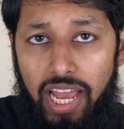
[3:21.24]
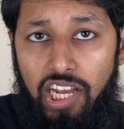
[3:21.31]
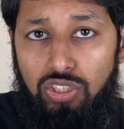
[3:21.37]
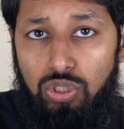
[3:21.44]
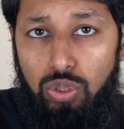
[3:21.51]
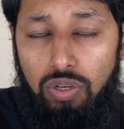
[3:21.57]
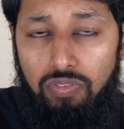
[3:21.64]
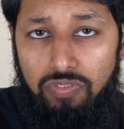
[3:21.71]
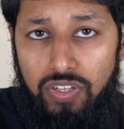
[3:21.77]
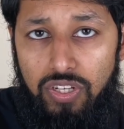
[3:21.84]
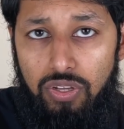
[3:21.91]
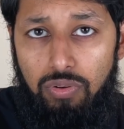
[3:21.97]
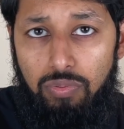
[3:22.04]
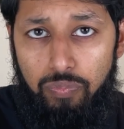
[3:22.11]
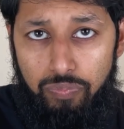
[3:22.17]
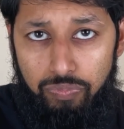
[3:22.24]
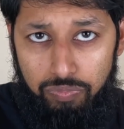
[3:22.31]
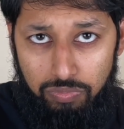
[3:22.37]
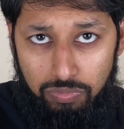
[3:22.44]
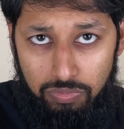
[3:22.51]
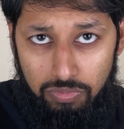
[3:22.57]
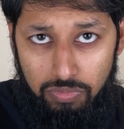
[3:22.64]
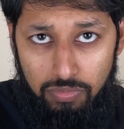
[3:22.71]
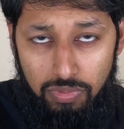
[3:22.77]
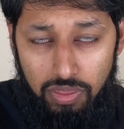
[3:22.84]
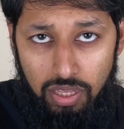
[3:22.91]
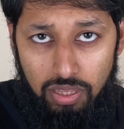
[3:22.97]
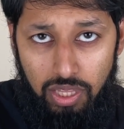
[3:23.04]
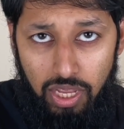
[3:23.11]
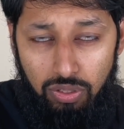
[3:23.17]
actual video
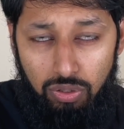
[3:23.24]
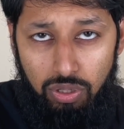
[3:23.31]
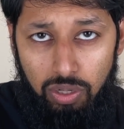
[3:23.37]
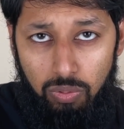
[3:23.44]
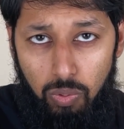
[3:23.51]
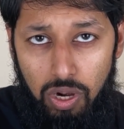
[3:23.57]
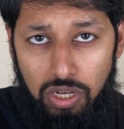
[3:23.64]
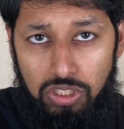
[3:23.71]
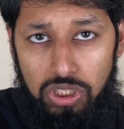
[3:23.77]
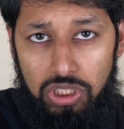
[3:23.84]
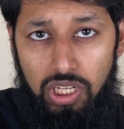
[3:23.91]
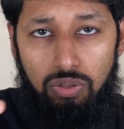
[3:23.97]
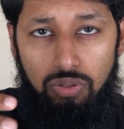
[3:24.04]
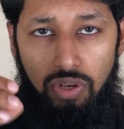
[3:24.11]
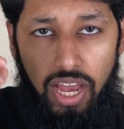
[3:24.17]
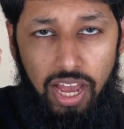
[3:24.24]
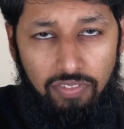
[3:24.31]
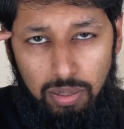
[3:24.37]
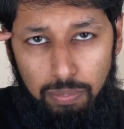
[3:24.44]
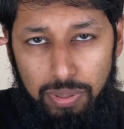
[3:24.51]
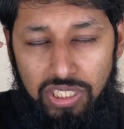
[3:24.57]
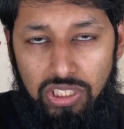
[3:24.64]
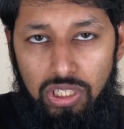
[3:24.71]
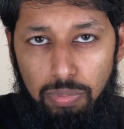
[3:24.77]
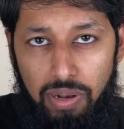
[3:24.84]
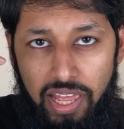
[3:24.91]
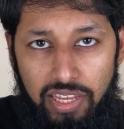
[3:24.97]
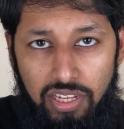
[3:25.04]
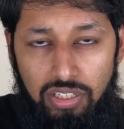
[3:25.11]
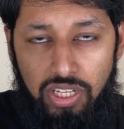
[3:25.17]
that you can watch. You have a picture
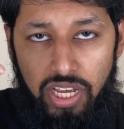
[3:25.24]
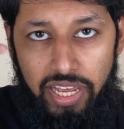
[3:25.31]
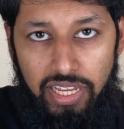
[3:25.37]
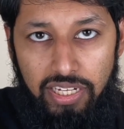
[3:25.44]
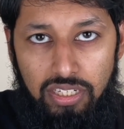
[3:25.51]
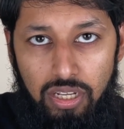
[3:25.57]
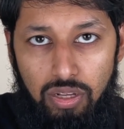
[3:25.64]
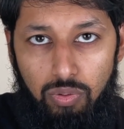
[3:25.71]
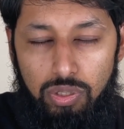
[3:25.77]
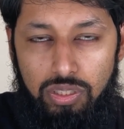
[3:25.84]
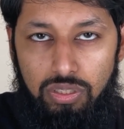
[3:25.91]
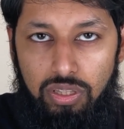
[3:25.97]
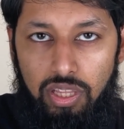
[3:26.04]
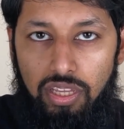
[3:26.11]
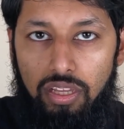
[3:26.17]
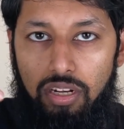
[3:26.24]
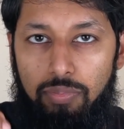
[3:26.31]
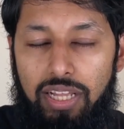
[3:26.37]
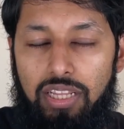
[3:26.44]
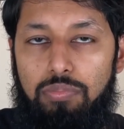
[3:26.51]
playing in your head when you're thinking about the